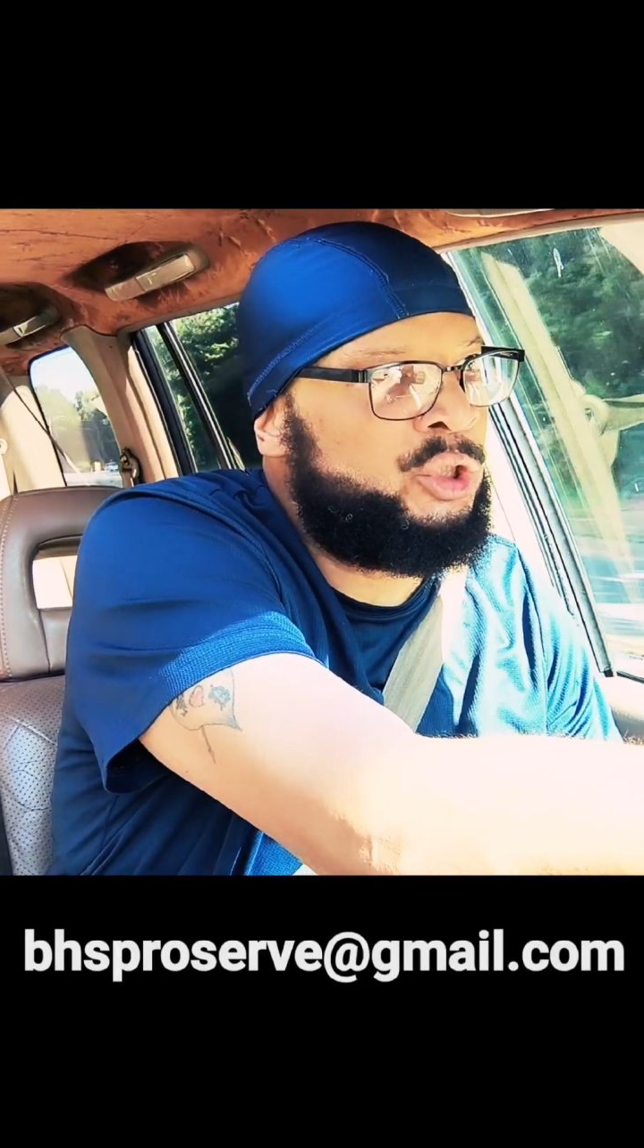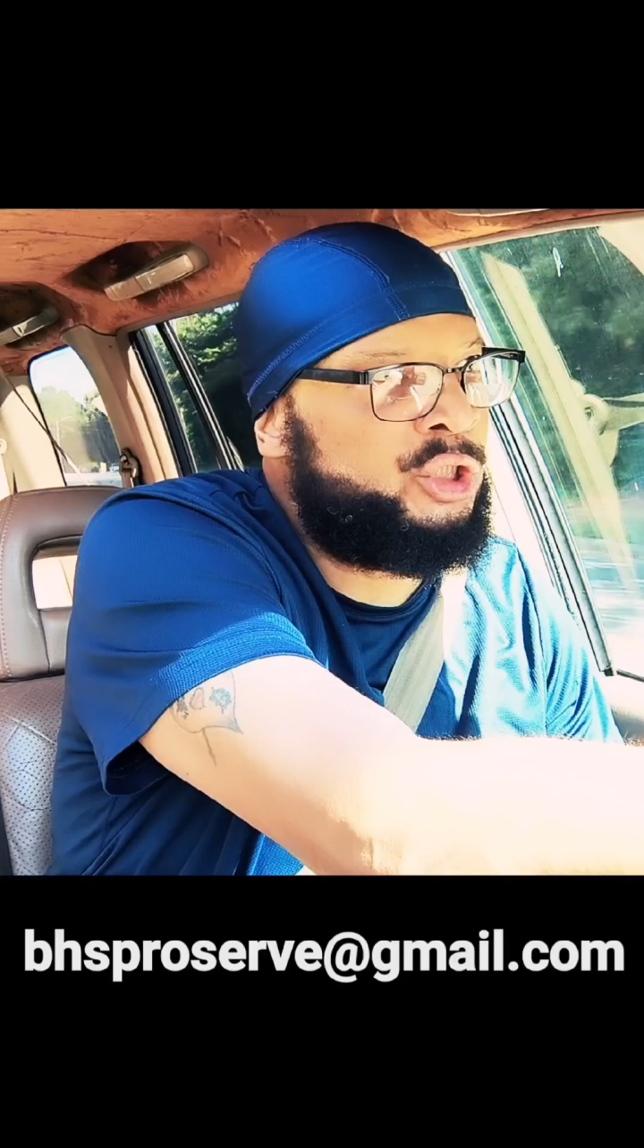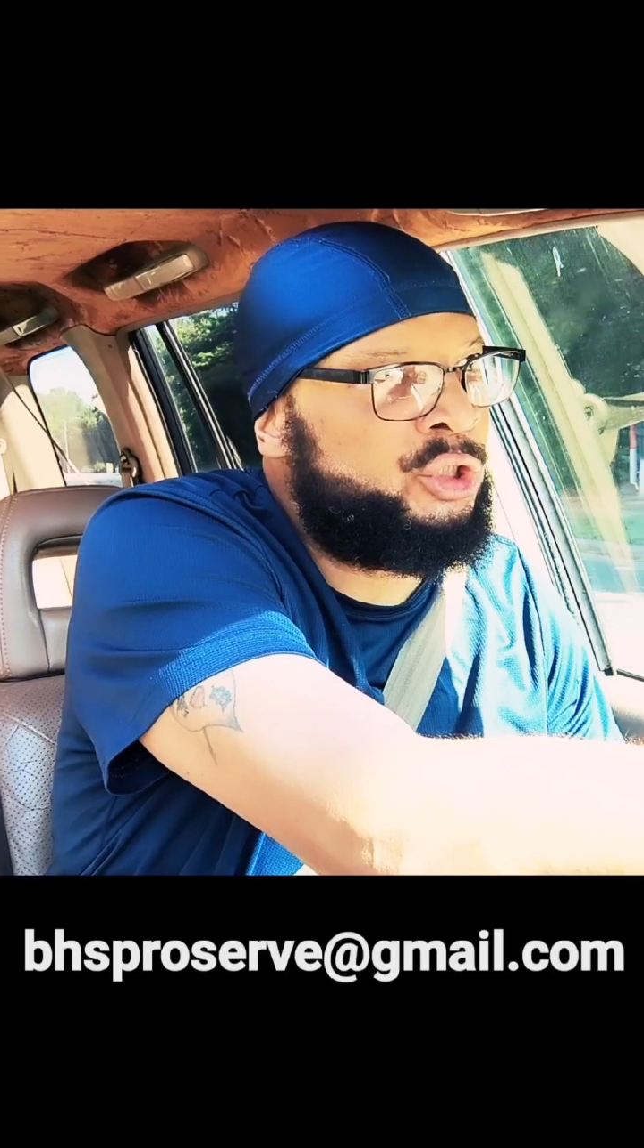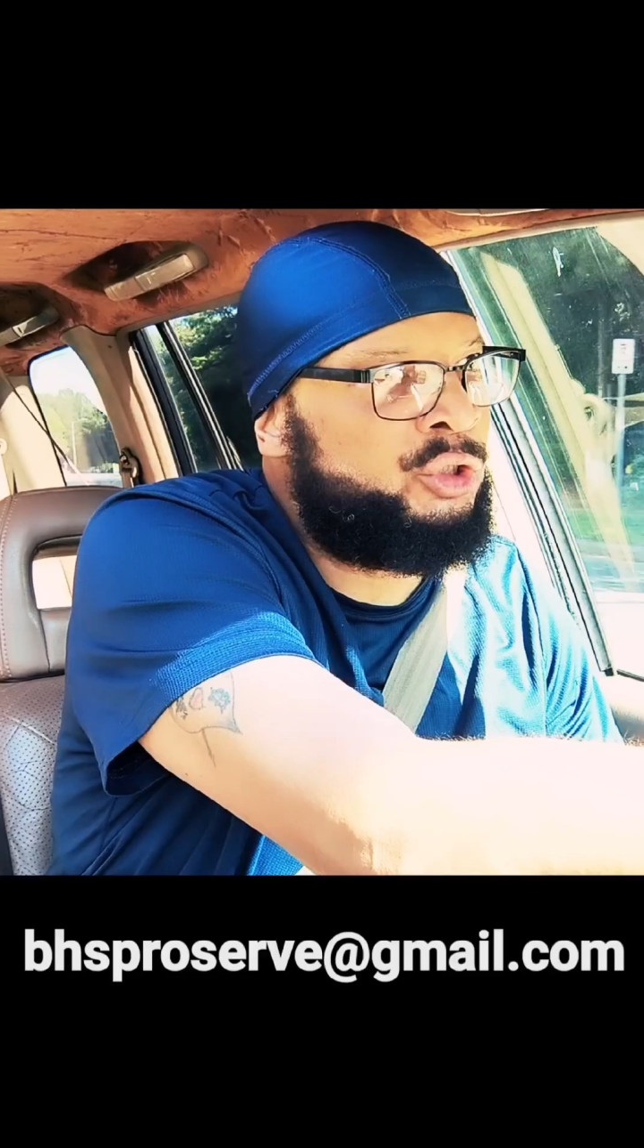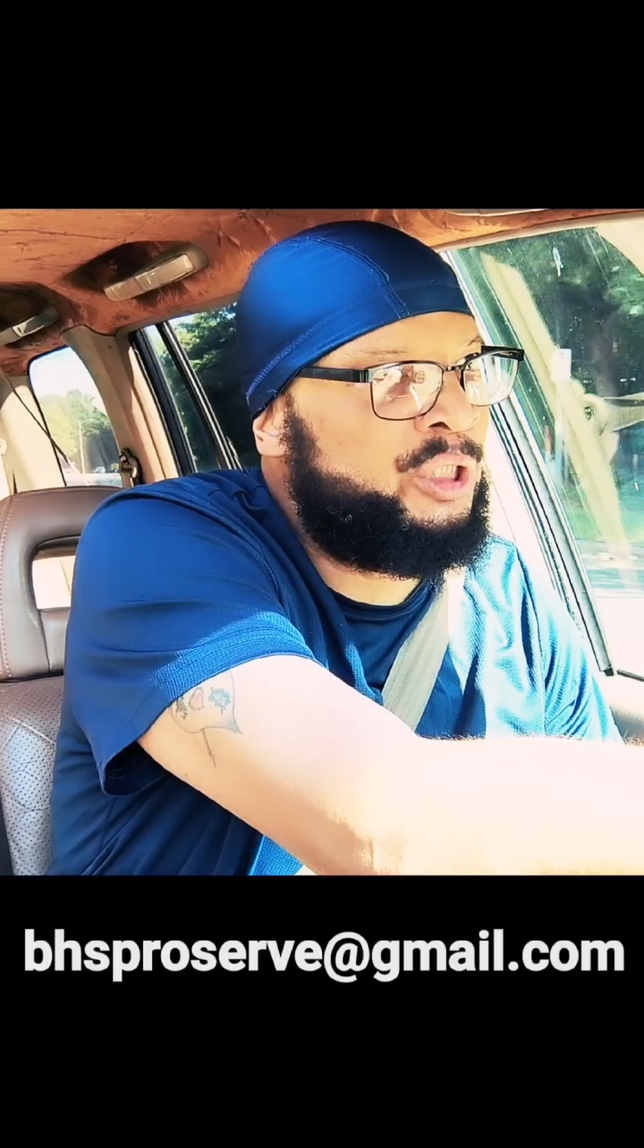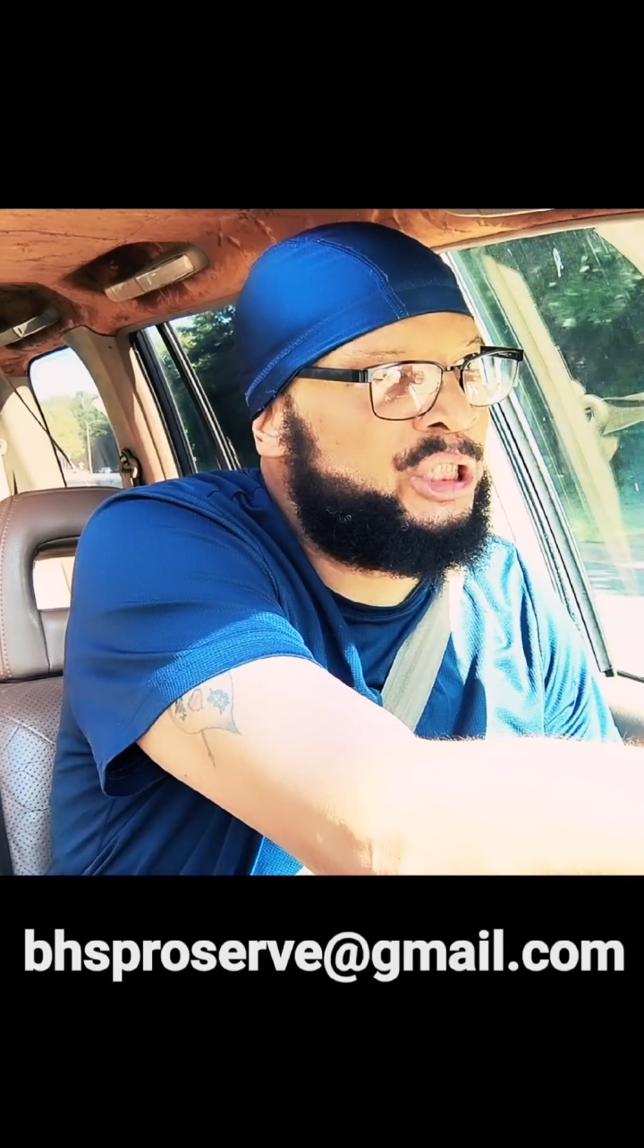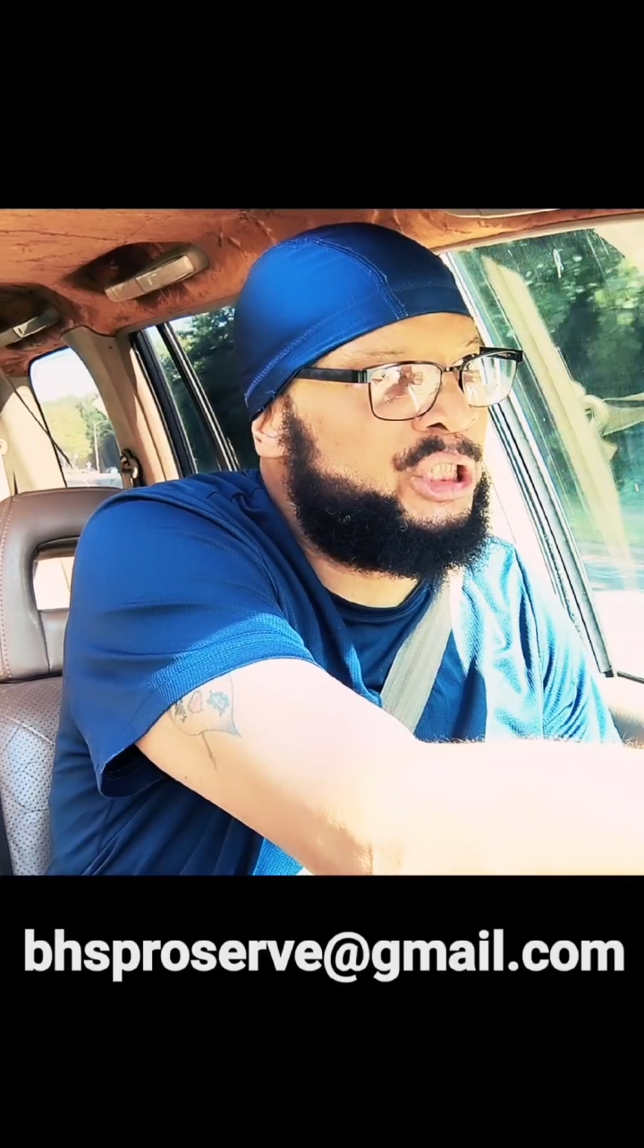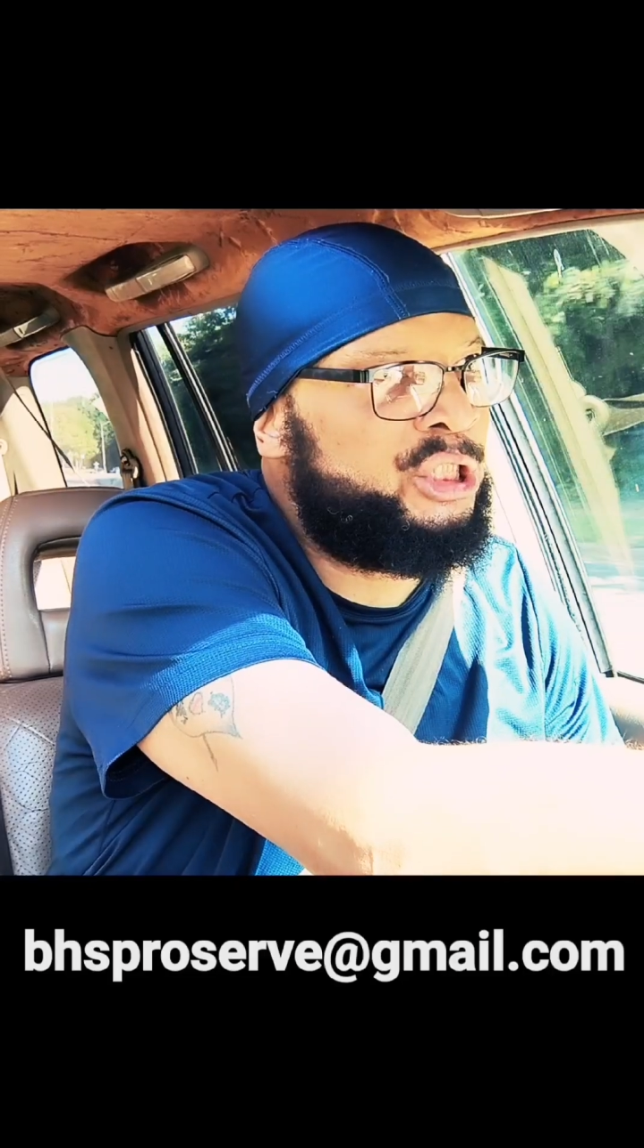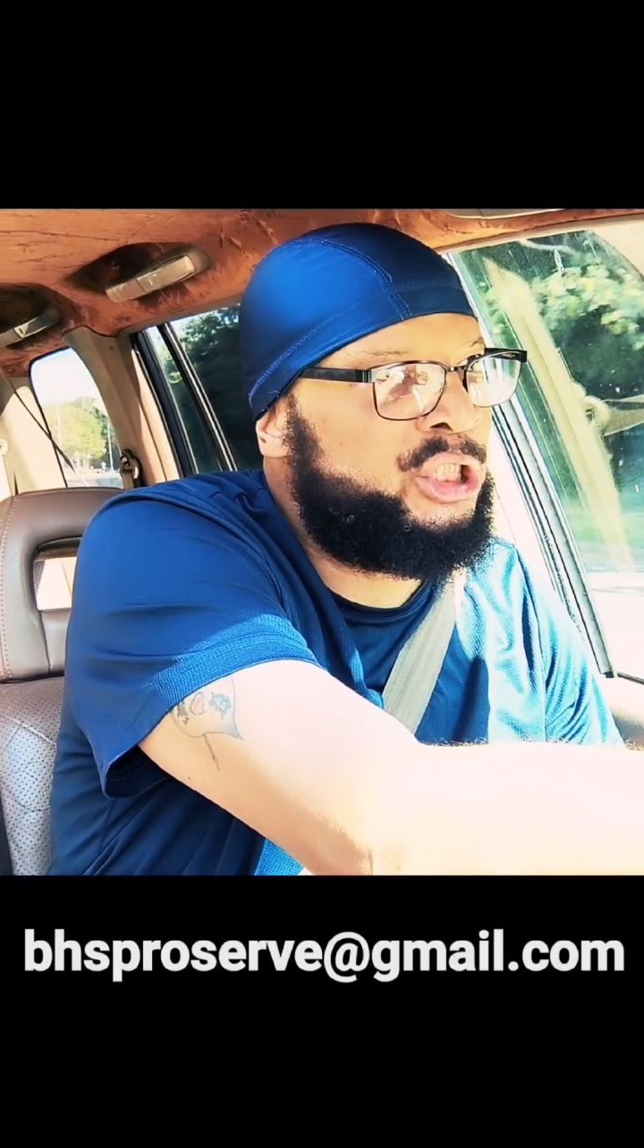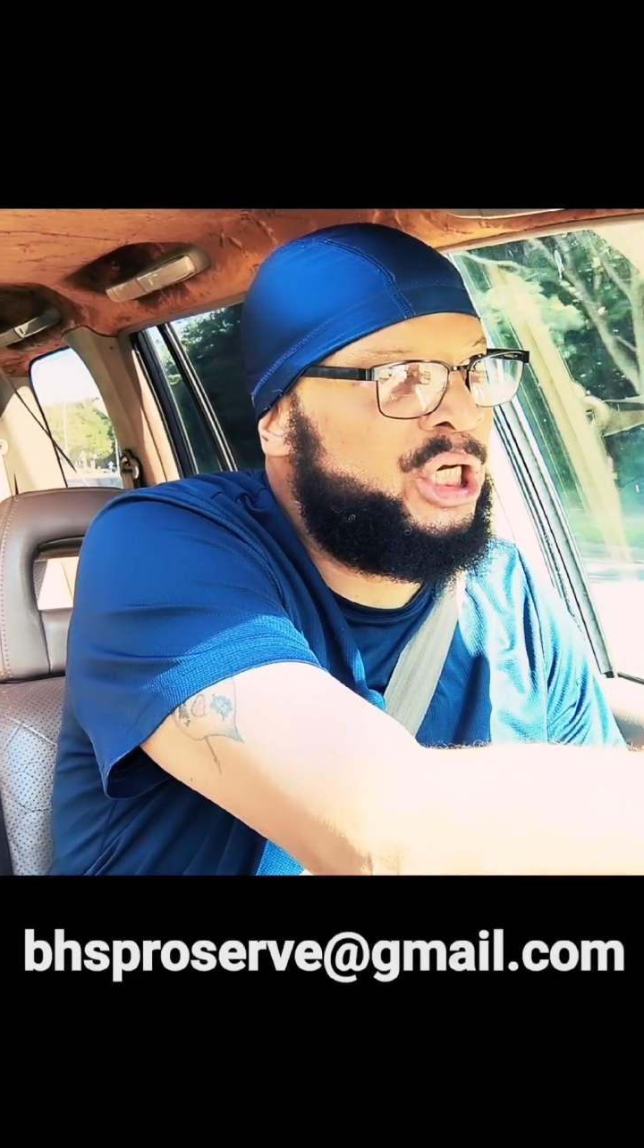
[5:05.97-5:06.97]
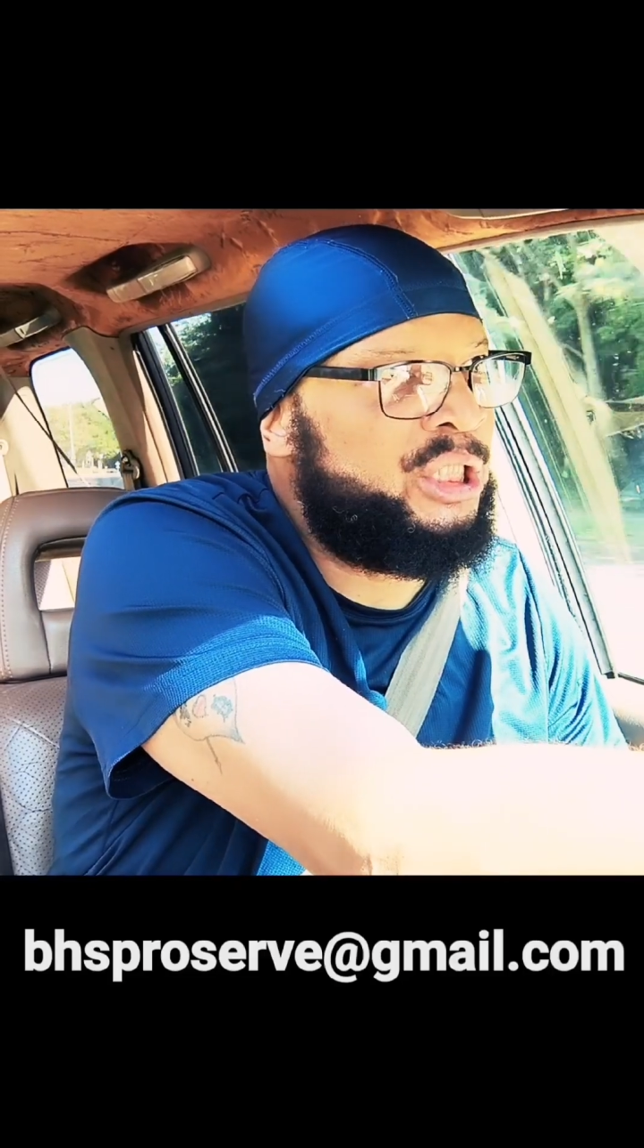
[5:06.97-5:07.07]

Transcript: or the Christian